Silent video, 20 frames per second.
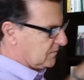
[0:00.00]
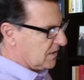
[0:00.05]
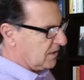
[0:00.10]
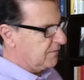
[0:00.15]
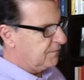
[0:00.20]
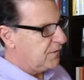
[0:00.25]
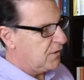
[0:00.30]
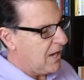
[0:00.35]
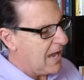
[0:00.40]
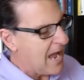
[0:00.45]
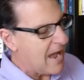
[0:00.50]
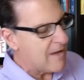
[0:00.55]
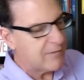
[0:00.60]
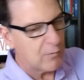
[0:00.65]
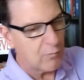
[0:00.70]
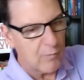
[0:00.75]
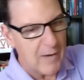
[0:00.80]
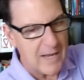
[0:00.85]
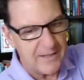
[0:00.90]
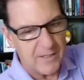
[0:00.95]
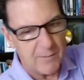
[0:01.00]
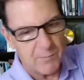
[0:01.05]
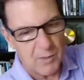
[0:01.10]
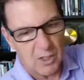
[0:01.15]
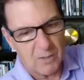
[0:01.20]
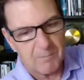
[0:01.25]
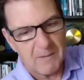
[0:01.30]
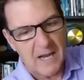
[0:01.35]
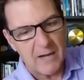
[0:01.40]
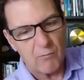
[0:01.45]
If you haven't read the
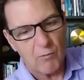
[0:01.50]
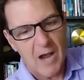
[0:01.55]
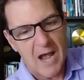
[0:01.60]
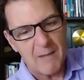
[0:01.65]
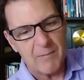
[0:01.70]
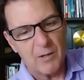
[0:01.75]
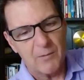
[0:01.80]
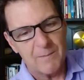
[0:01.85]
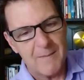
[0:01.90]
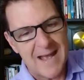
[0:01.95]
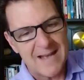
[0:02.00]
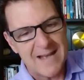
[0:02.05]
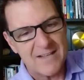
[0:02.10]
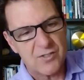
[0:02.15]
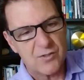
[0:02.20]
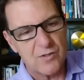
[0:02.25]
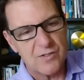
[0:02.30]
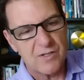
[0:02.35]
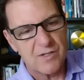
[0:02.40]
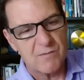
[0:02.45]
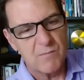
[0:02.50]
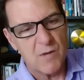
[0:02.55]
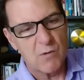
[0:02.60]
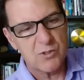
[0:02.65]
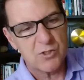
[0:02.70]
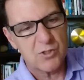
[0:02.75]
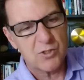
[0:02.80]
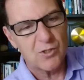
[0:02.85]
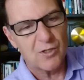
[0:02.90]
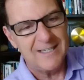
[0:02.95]
book by Robert Masters,
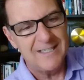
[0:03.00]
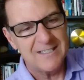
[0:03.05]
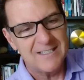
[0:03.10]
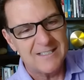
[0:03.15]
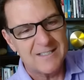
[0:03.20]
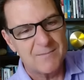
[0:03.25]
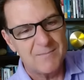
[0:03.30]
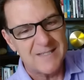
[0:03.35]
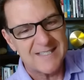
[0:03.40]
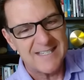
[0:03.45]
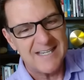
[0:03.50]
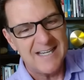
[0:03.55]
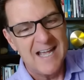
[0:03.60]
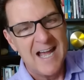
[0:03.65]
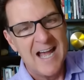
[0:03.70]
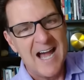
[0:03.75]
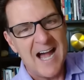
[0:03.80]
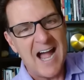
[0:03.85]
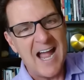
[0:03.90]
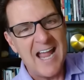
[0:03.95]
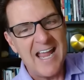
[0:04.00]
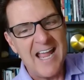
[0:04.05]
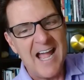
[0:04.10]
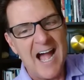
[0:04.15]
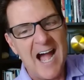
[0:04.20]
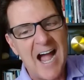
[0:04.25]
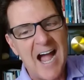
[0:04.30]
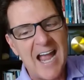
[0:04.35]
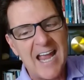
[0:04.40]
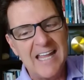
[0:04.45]
Emotional Intimacy, I
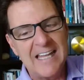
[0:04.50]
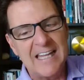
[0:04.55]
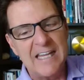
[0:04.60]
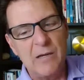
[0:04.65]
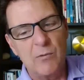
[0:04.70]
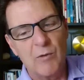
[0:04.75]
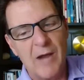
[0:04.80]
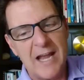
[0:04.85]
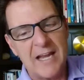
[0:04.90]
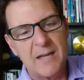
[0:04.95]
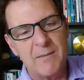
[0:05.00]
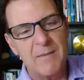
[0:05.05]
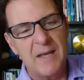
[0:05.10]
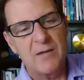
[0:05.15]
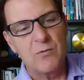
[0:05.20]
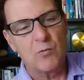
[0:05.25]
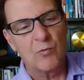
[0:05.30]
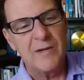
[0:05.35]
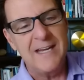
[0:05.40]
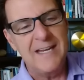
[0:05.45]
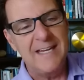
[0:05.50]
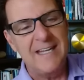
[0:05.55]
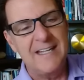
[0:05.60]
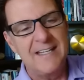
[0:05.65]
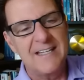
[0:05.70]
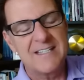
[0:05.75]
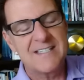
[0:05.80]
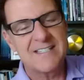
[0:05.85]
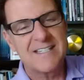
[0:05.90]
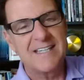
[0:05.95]
highly recommend
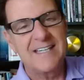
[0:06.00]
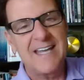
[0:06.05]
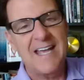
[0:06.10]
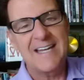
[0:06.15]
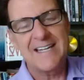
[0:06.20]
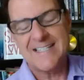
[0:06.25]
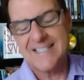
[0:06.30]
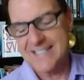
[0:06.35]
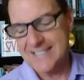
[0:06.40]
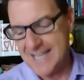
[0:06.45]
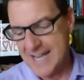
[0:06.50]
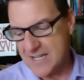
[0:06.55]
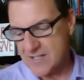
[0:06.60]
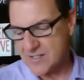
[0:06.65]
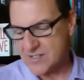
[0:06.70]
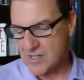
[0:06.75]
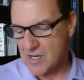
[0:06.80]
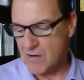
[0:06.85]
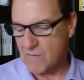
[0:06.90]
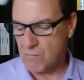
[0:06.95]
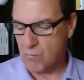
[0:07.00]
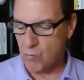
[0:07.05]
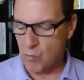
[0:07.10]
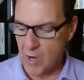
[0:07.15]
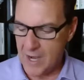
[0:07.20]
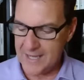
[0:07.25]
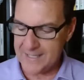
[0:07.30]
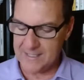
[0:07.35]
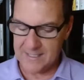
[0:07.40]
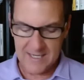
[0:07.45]
reading this to get a sense of
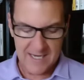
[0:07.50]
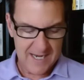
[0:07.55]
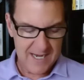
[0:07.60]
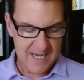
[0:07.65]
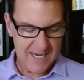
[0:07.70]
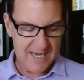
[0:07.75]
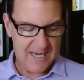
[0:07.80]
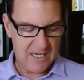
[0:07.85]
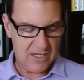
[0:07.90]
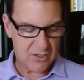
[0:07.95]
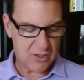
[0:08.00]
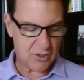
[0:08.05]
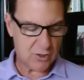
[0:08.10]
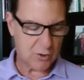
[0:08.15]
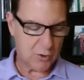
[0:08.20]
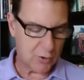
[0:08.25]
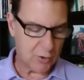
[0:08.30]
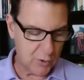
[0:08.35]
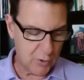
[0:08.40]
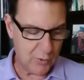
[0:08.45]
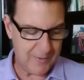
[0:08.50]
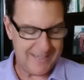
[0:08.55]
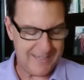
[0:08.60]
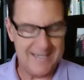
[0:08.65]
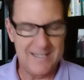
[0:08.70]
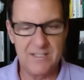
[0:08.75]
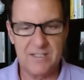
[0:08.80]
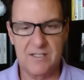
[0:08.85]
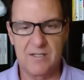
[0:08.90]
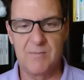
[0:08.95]
what is true
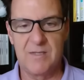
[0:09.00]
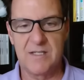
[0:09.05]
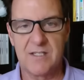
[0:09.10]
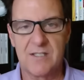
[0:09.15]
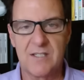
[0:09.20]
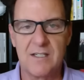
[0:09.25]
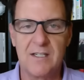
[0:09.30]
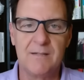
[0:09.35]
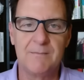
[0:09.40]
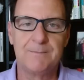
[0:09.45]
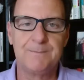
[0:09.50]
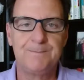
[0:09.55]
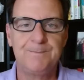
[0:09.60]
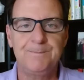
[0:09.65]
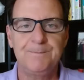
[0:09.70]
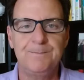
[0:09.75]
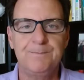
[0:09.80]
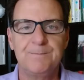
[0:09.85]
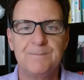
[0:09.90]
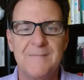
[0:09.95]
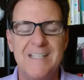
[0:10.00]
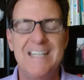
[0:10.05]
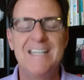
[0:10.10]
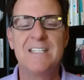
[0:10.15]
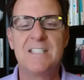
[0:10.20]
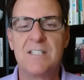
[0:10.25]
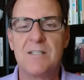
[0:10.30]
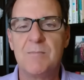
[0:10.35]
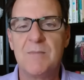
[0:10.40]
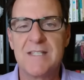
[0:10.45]
intimacy.
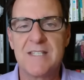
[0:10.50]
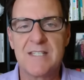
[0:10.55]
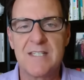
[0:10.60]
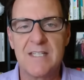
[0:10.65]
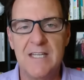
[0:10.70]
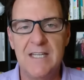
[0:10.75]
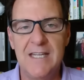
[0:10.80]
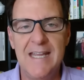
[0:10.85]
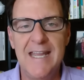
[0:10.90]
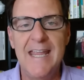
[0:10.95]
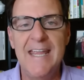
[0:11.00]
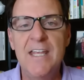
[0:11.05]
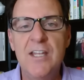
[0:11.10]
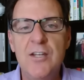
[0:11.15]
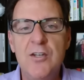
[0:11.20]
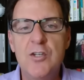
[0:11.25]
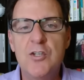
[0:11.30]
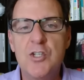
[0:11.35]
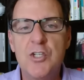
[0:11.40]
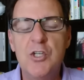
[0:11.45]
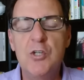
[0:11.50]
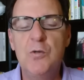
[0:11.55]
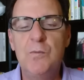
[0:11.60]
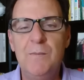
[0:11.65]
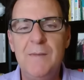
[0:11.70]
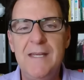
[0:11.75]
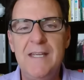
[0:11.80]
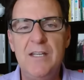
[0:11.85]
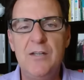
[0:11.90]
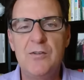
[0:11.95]
Intimacy. Into
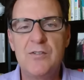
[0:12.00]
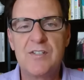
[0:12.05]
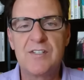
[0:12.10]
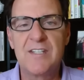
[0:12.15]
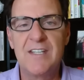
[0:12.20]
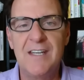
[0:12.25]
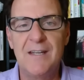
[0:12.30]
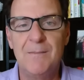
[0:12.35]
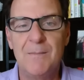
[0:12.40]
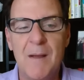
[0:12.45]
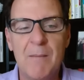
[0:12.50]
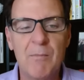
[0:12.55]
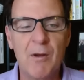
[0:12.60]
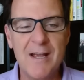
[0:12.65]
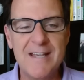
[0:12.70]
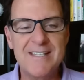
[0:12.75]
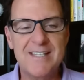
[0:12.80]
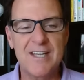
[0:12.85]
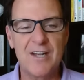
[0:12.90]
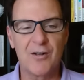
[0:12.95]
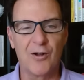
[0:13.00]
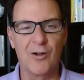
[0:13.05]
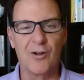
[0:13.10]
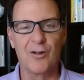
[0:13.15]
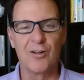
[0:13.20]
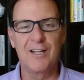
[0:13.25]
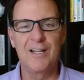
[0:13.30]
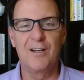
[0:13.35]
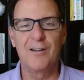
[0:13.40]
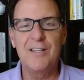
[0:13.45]
me you see. Remember I said
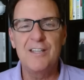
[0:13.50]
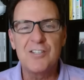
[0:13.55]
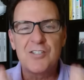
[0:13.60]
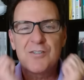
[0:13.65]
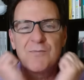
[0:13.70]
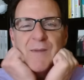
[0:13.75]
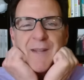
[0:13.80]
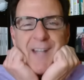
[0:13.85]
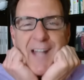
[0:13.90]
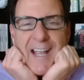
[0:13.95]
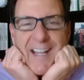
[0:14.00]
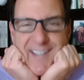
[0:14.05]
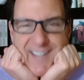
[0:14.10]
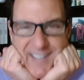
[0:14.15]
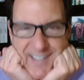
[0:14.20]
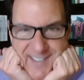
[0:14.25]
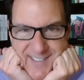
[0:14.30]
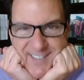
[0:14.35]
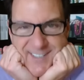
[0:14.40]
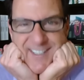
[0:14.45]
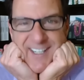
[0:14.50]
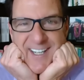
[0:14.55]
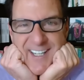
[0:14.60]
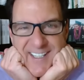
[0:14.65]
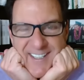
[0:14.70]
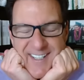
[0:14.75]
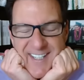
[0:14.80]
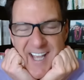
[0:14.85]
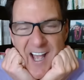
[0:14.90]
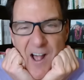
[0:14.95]
earlier, you should be like this.
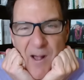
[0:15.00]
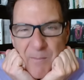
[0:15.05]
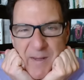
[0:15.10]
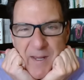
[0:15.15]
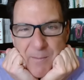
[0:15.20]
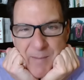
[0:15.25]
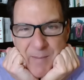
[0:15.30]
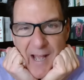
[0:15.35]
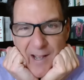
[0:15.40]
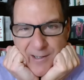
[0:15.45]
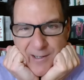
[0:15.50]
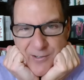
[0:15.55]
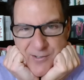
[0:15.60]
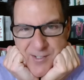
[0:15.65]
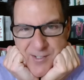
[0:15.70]
Tell me about